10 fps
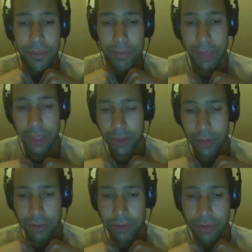
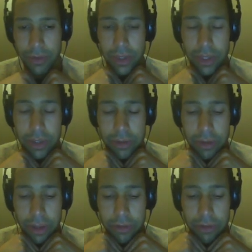methods
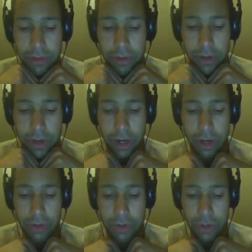that
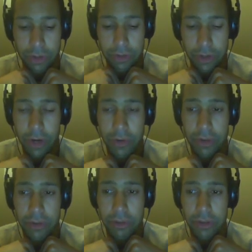are not
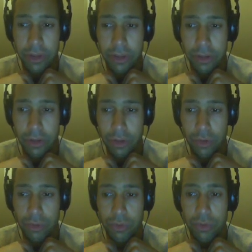guaranteeing
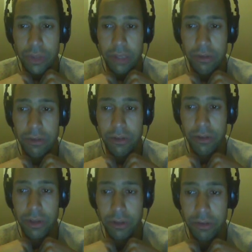you to get
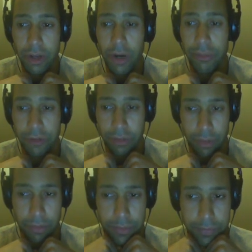the
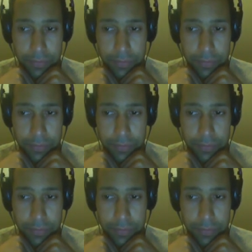optimum.